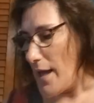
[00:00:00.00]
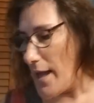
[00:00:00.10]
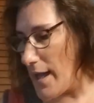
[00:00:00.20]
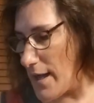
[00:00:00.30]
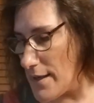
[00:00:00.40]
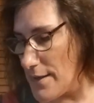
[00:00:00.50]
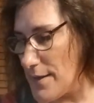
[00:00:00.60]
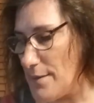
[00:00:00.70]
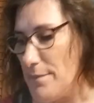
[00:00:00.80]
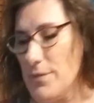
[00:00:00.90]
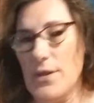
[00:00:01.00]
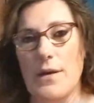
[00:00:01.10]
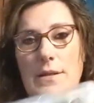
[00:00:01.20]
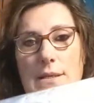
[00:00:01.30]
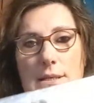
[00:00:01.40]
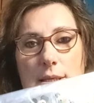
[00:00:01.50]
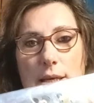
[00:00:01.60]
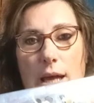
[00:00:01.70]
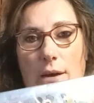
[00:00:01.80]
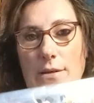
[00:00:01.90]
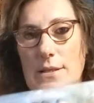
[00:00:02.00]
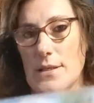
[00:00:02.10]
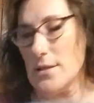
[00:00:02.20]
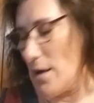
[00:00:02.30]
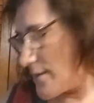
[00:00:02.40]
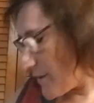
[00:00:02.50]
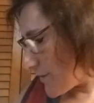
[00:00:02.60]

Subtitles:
And the Disney characters is on